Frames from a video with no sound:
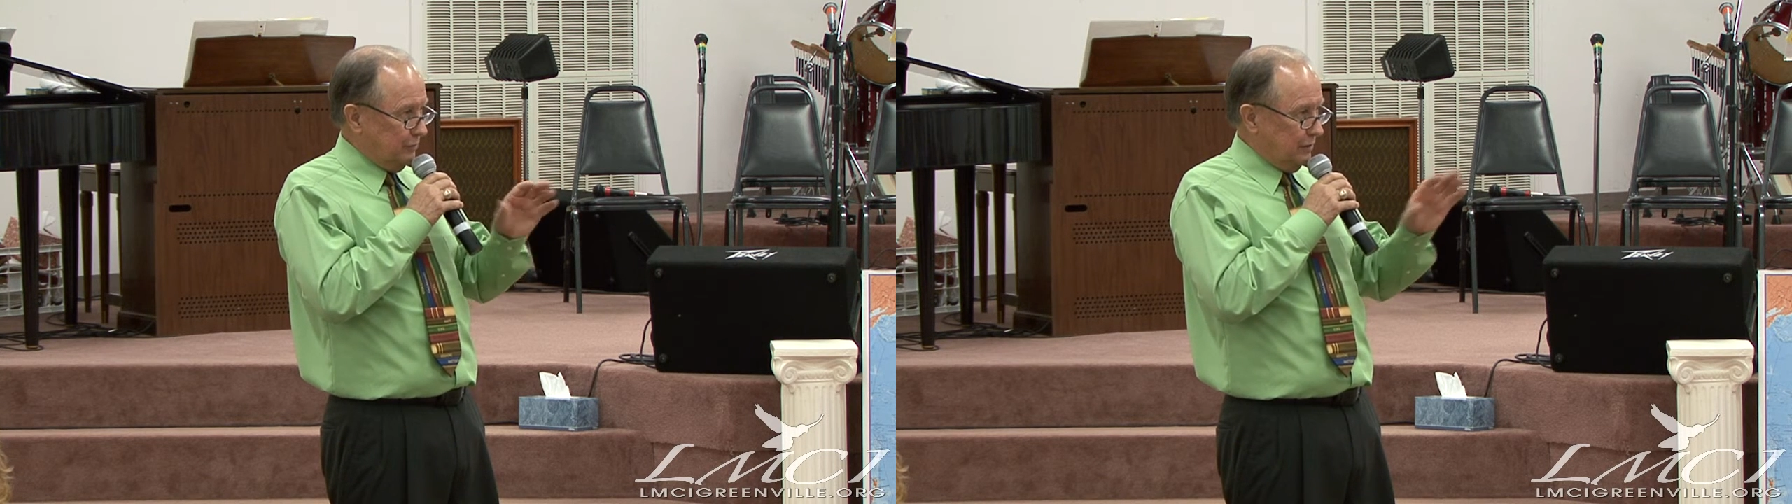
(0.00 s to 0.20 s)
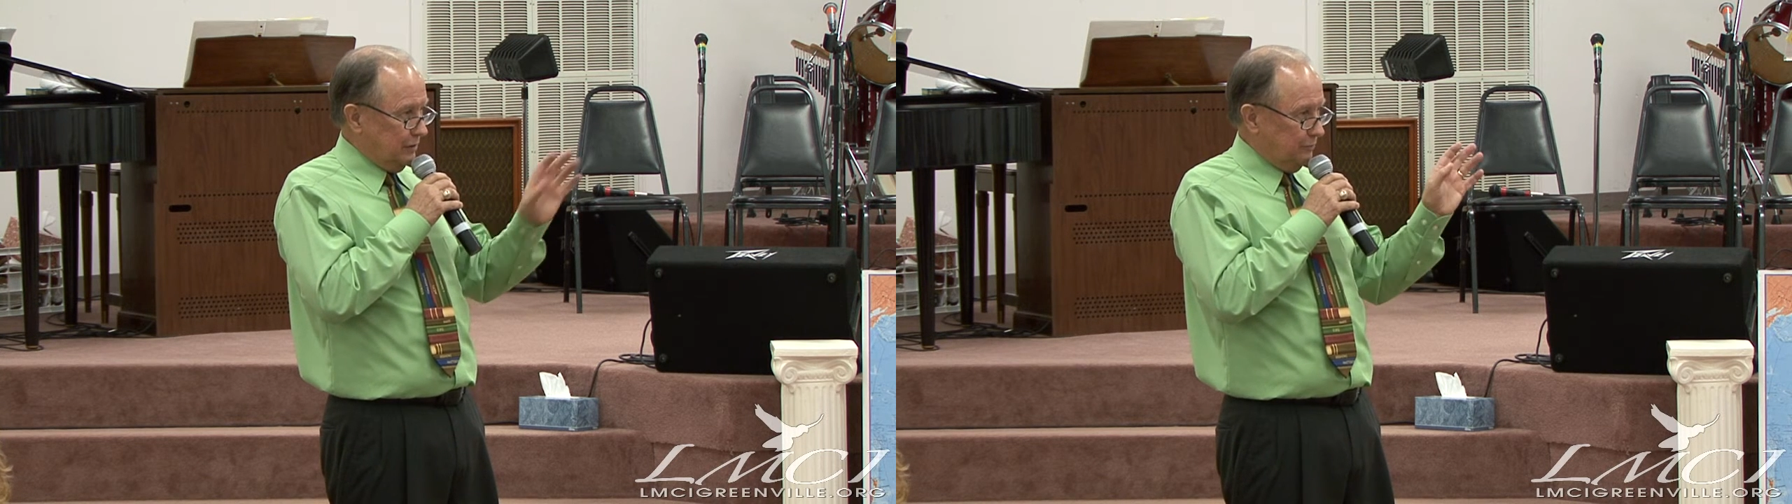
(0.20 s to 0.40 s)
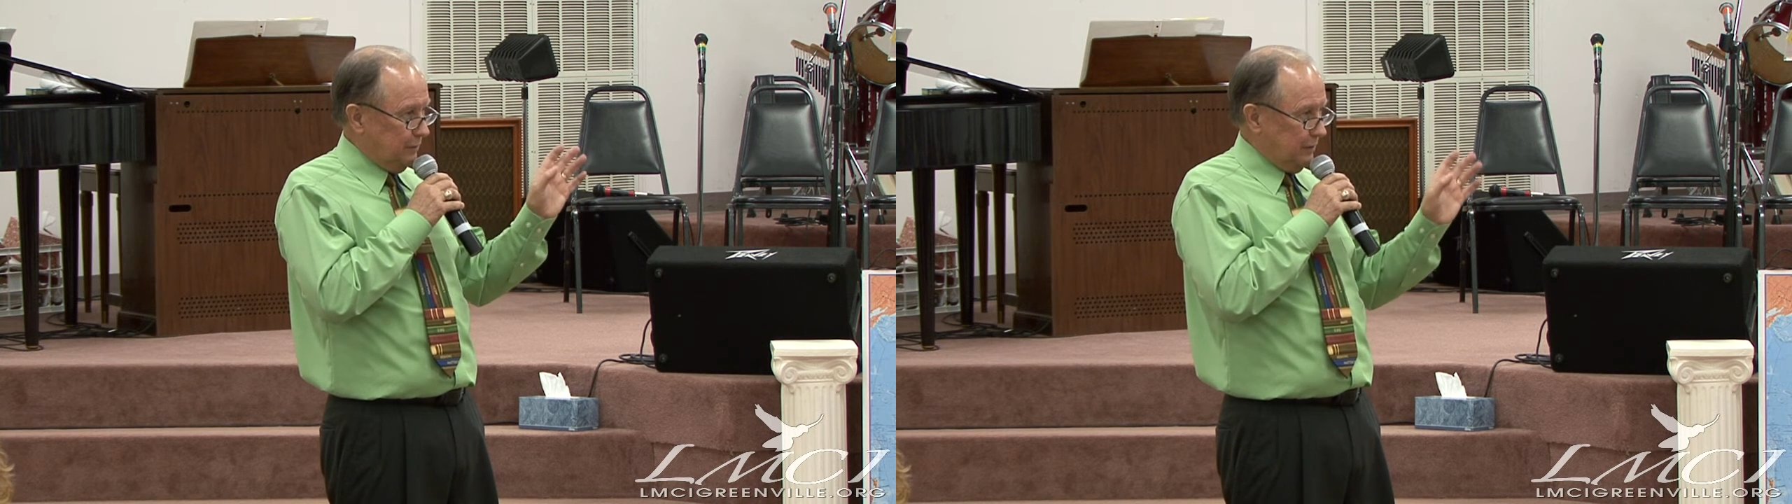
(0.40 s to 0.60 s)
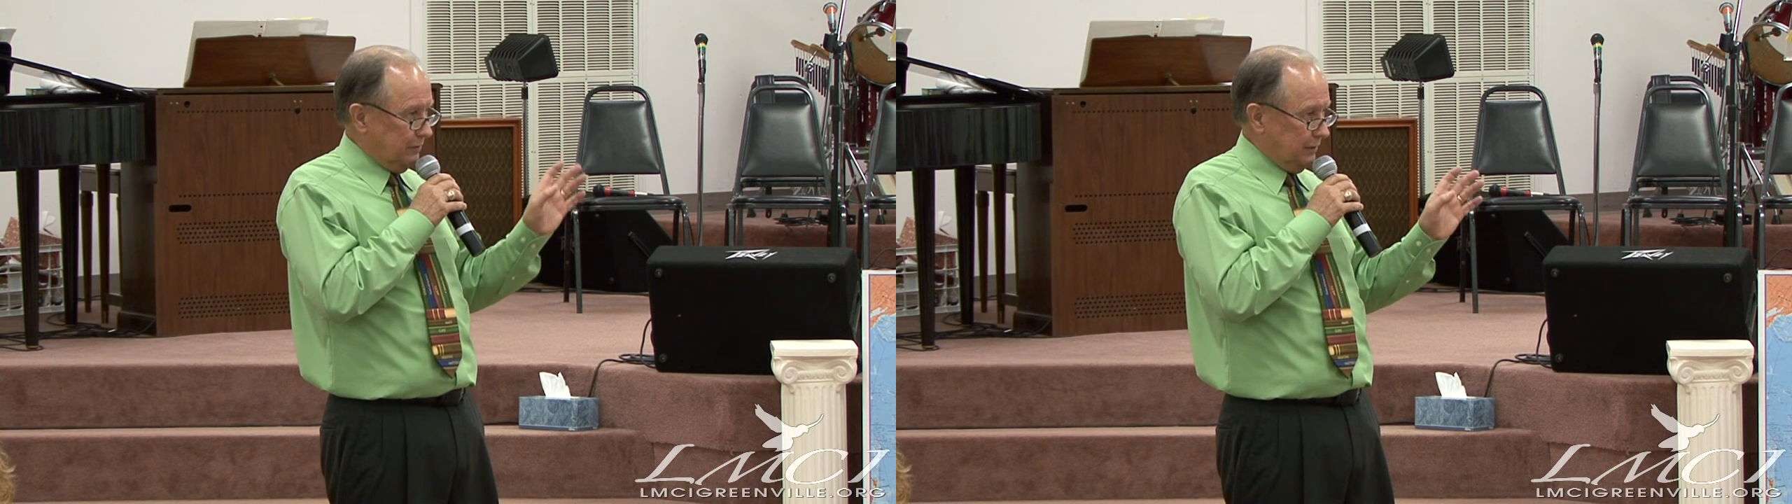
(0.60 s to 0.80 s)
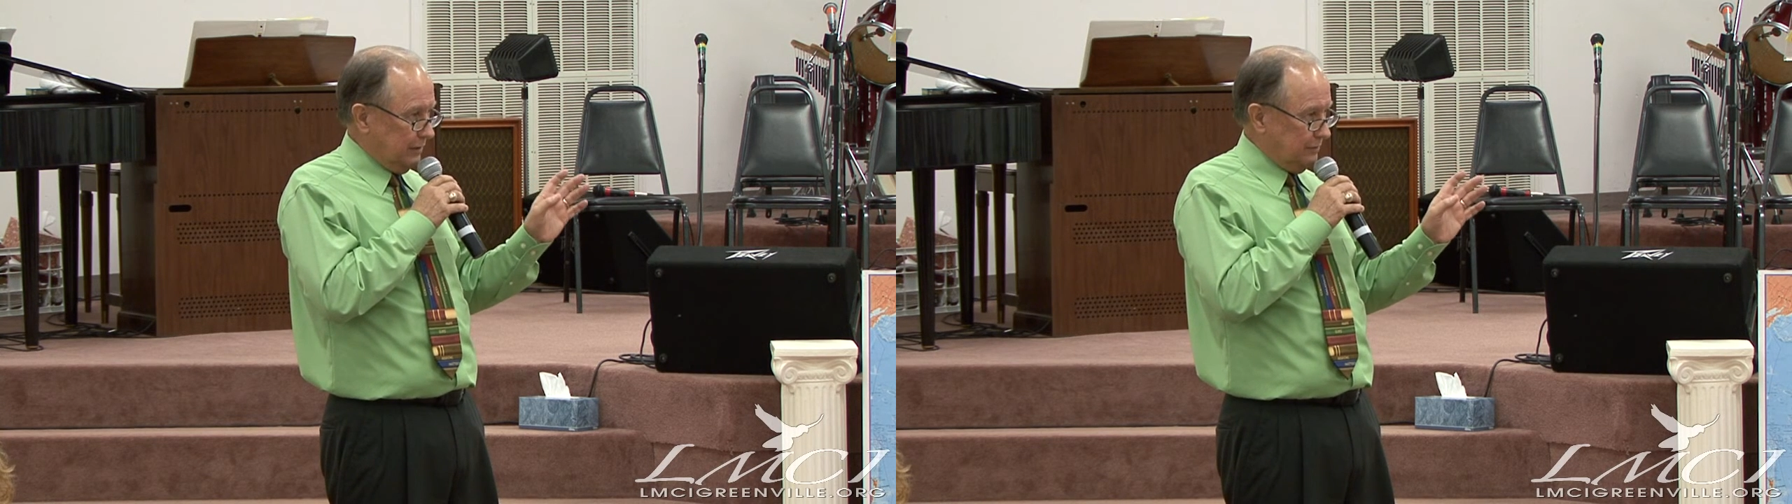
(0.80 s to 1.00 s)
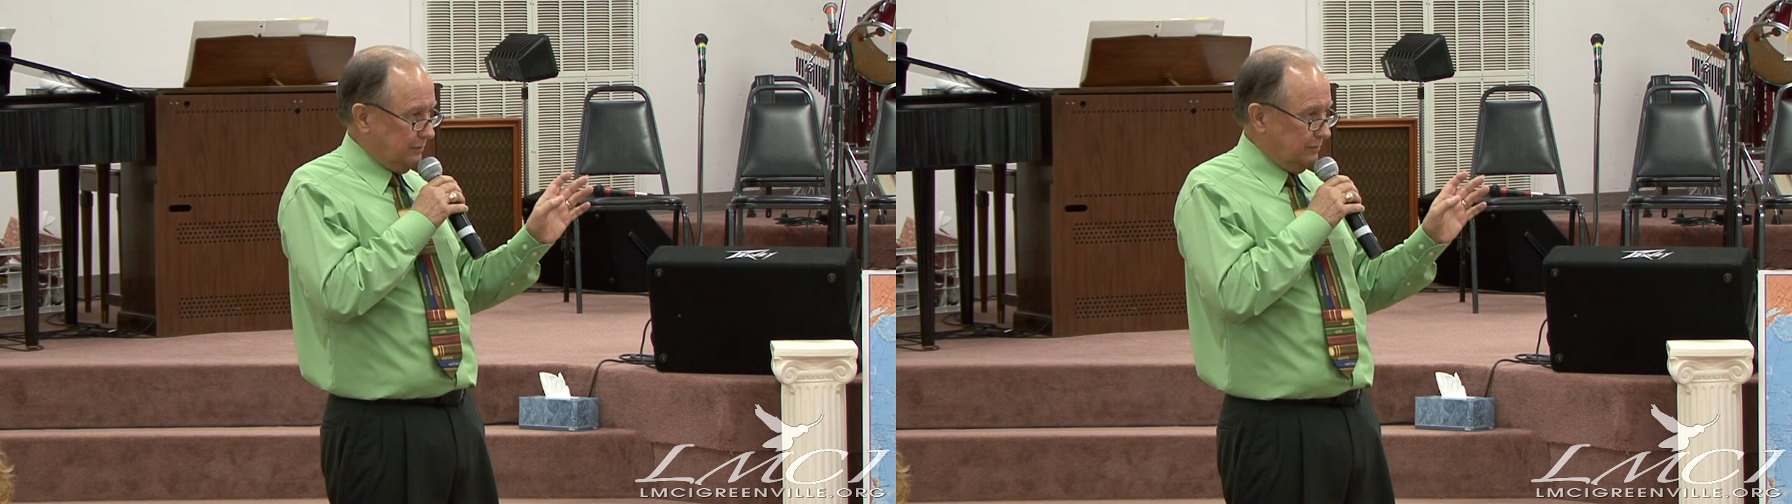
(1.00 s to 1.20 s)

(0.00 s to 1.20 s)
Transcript: there live better than I do.